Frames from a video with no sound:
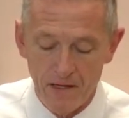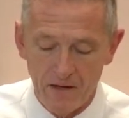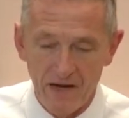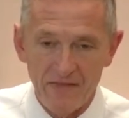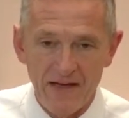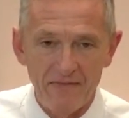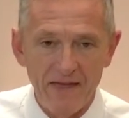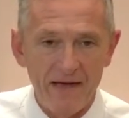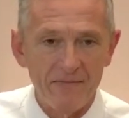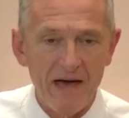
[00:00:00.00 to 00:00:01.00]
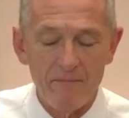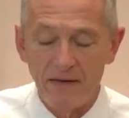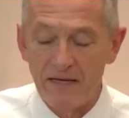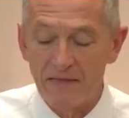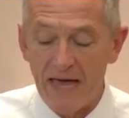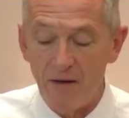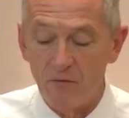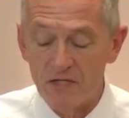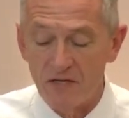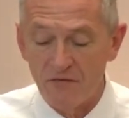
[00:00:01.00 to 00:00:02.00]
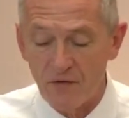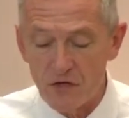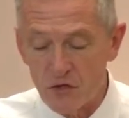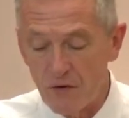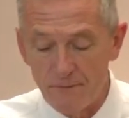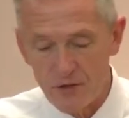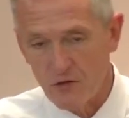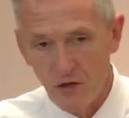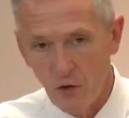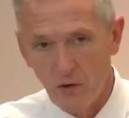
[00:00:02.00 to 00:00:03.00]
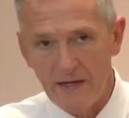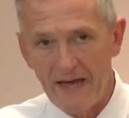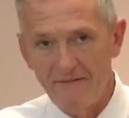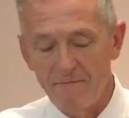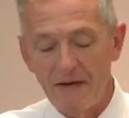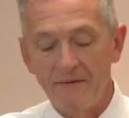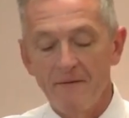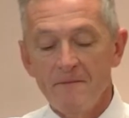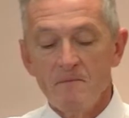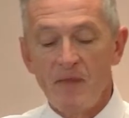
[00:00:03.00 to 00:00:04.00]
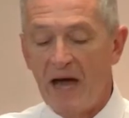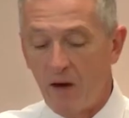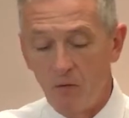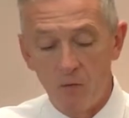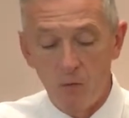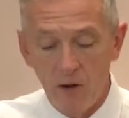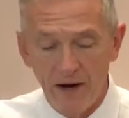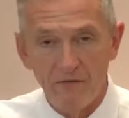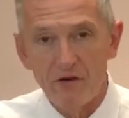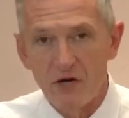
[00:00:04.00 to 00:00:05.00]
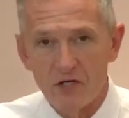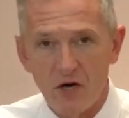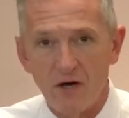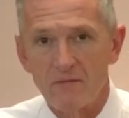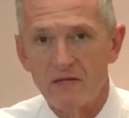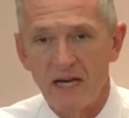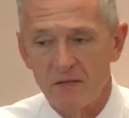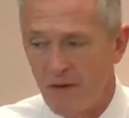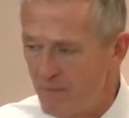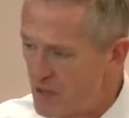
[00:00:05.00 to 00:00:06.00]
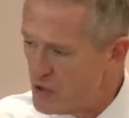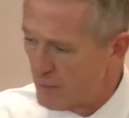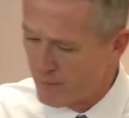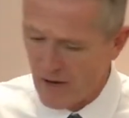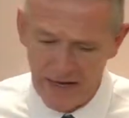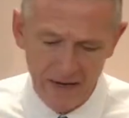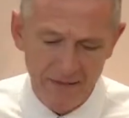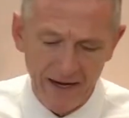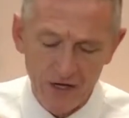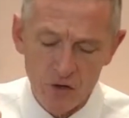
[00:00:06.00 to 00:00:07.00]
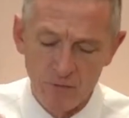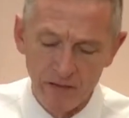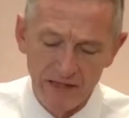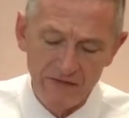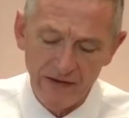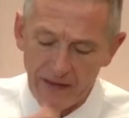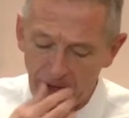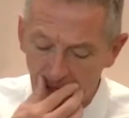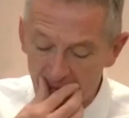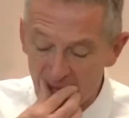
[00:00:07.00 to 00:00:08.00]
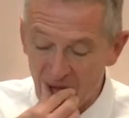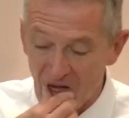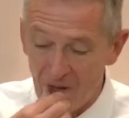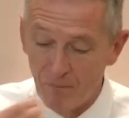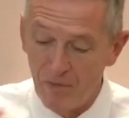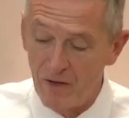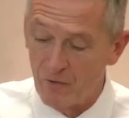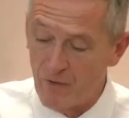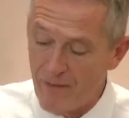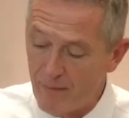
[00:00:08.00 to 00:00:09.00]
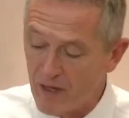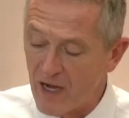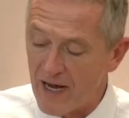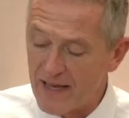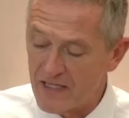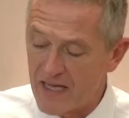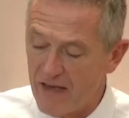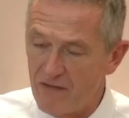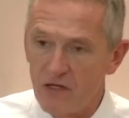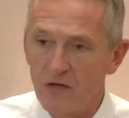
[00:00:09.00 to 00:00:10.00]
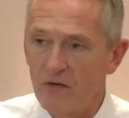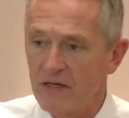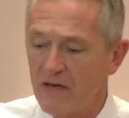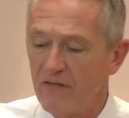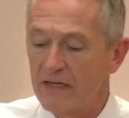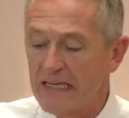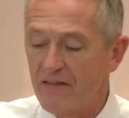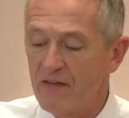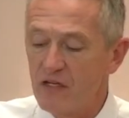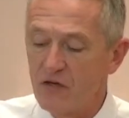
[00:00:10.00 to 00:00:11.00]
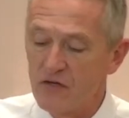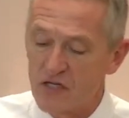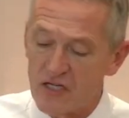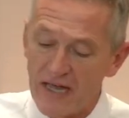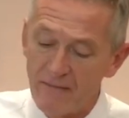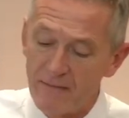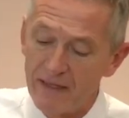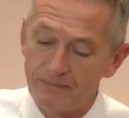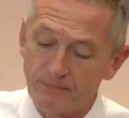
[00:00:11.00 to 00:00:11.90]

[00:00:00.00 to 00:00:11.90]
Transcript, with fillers: All right, that, that, that, that was the first scripture the Lord gave me. Now, whatever your circumstance may be, you're praying about it, you're believing God, but remember, God has given you, give it, given you the statement